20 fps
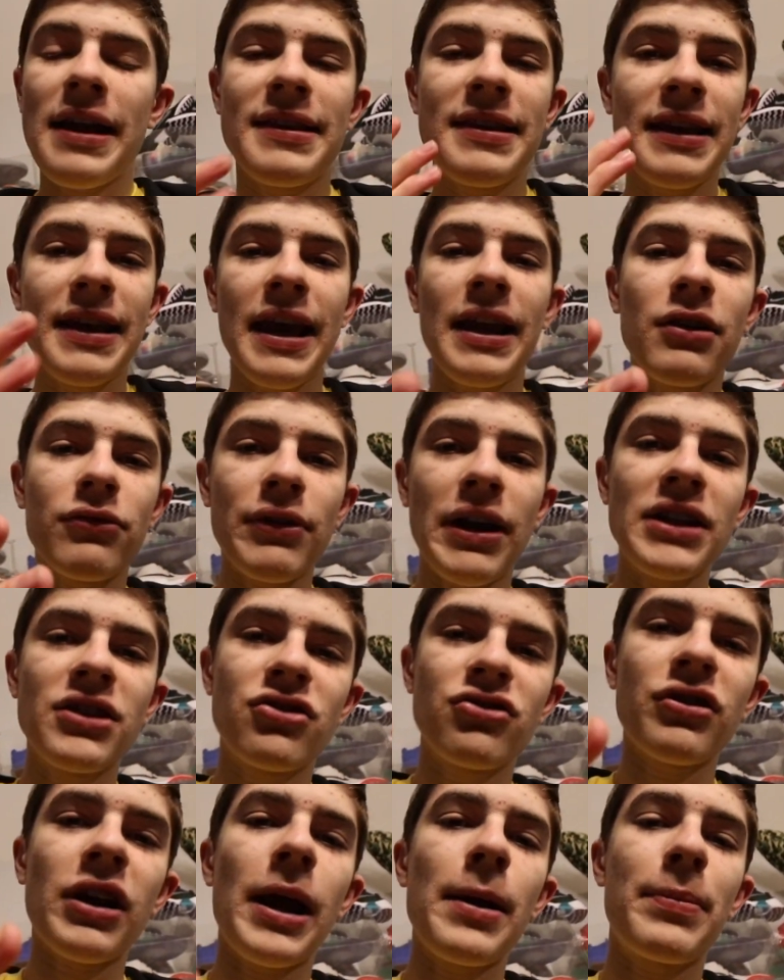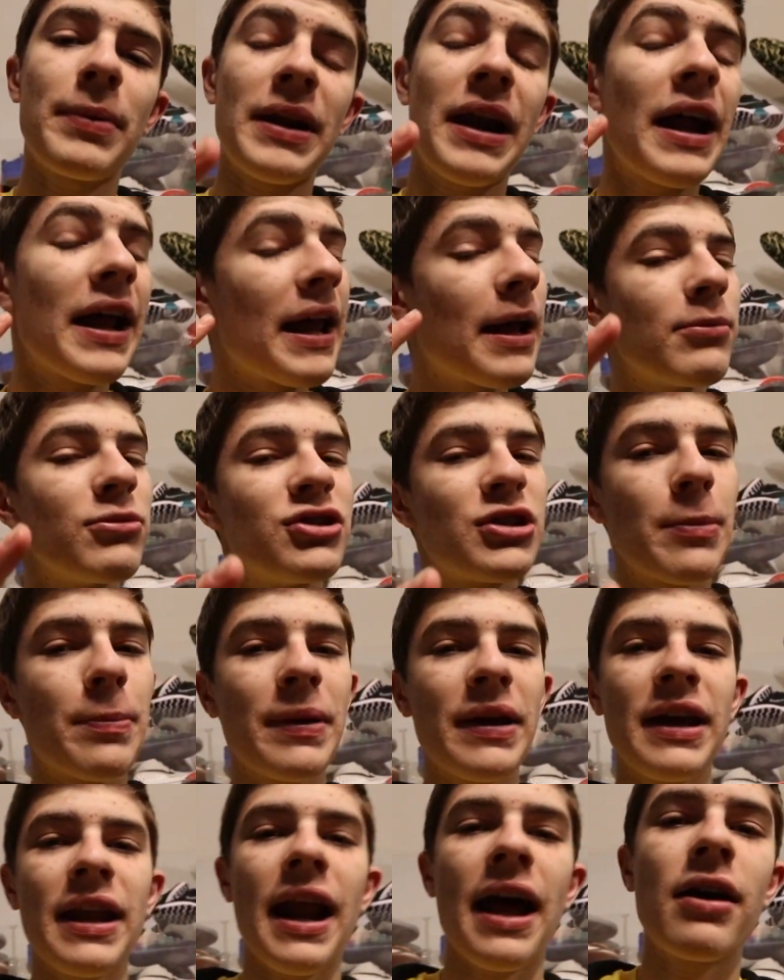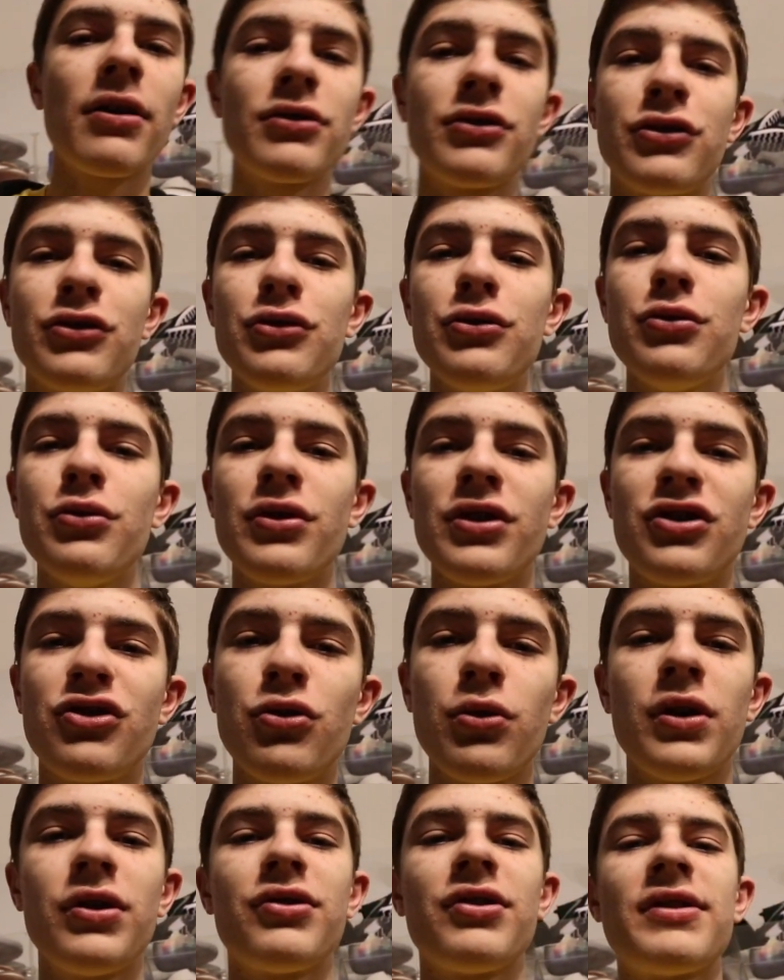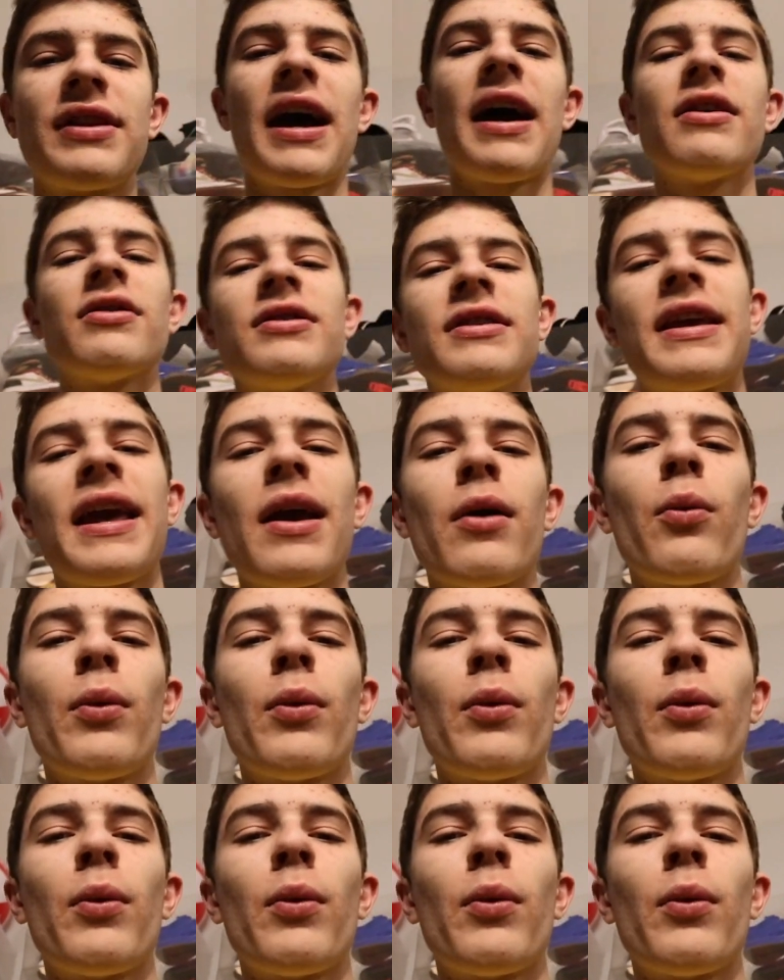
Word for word: I did get a red stripe and I am shipping it out to the 200,000K